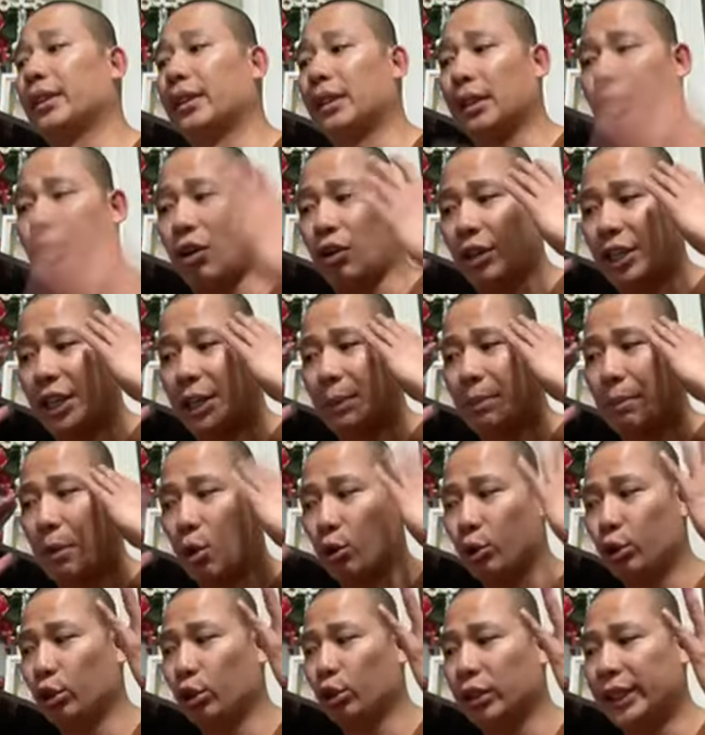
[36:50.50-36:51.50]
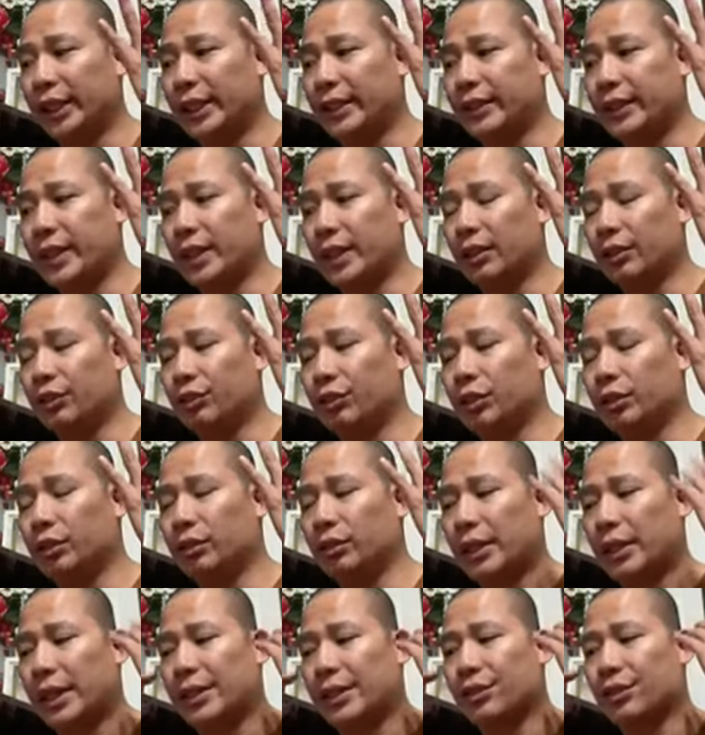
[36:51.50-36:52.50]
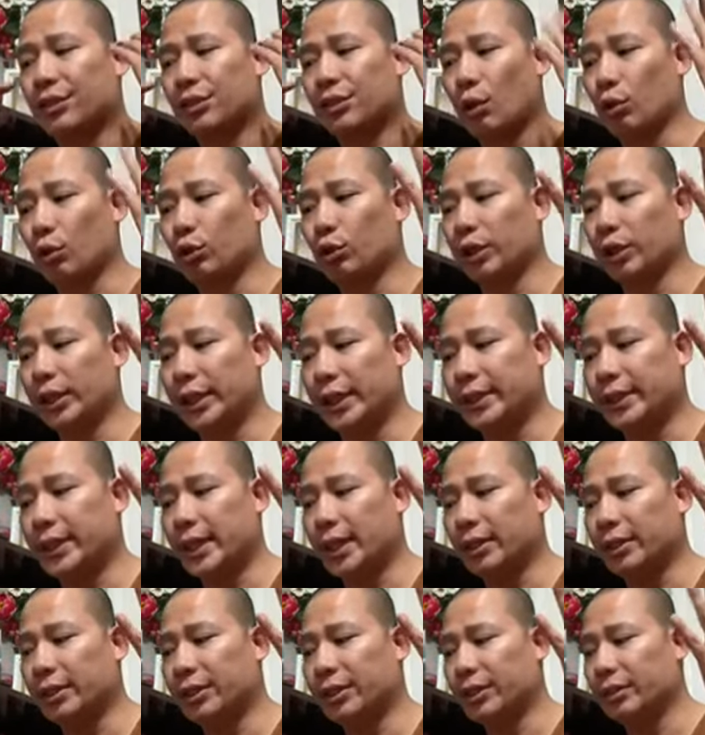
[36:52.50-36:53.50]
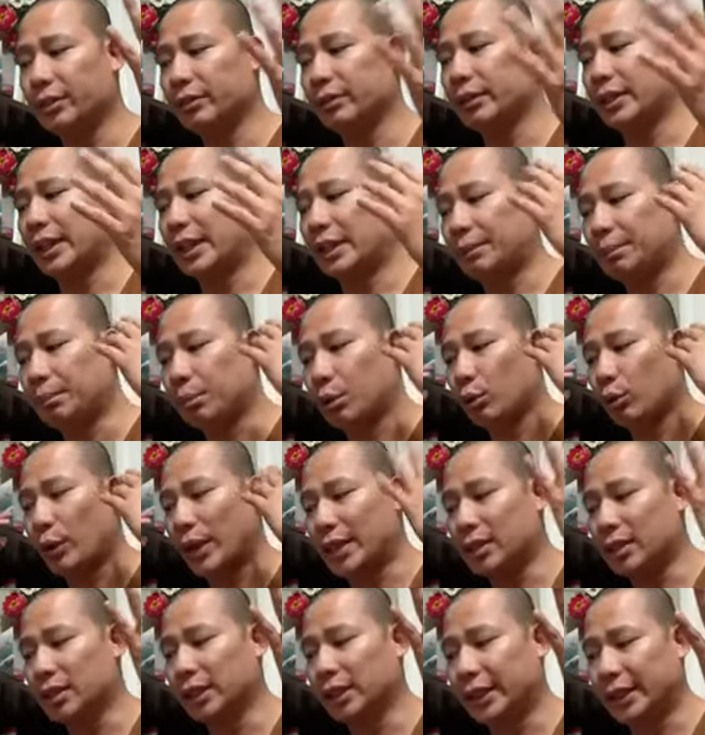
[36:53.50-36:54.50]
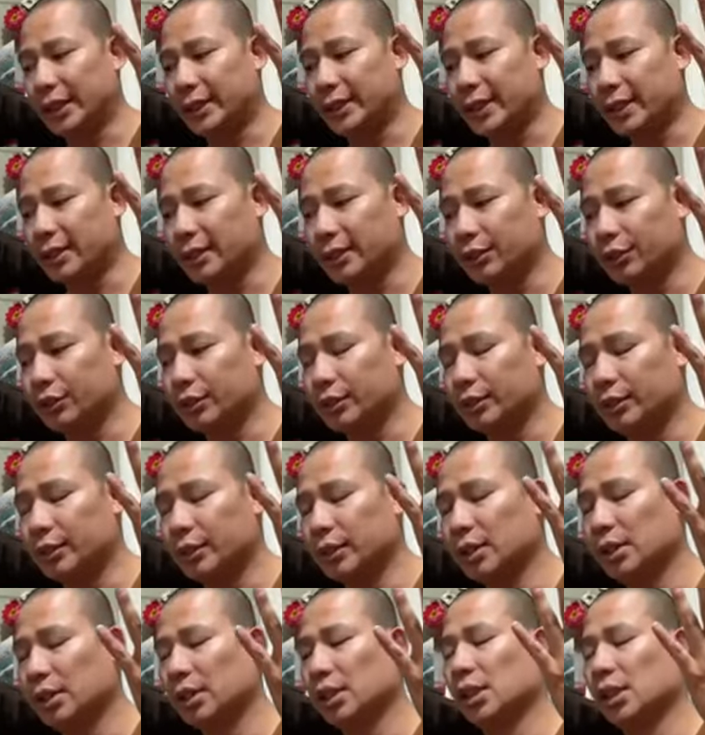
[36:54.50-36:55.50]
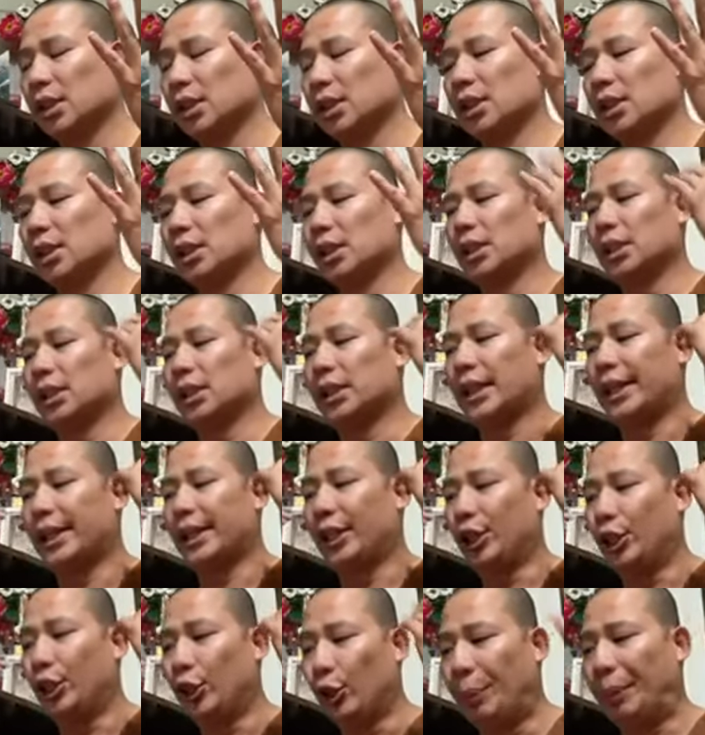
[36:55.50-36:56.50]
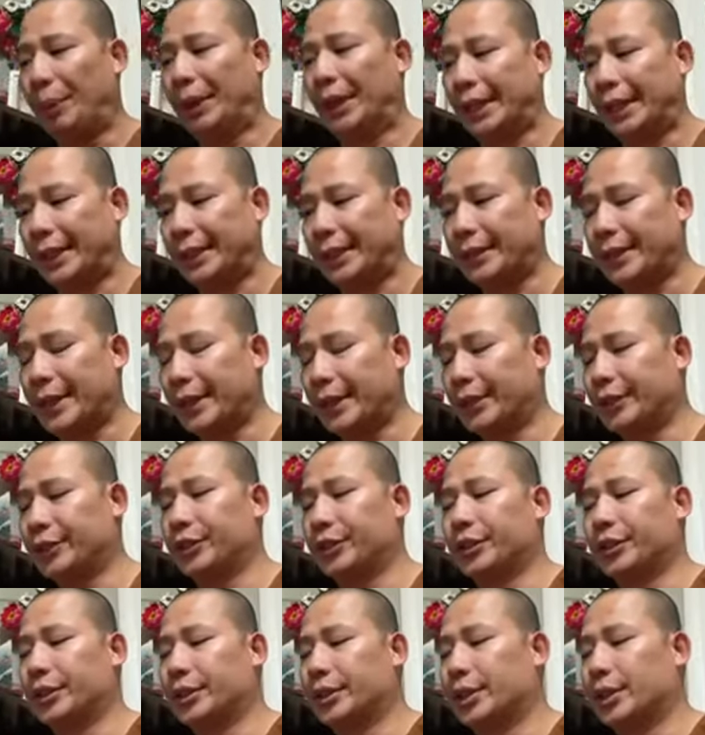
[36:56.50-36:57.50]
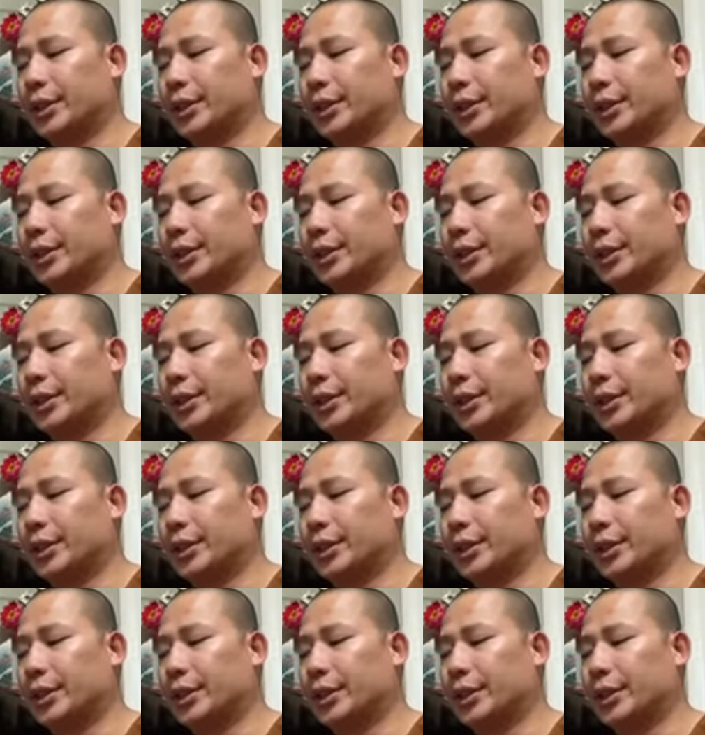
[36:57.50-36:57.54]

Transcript: are emotionally intelligent and socially intelligent and parentally intelligent and humanly intelligent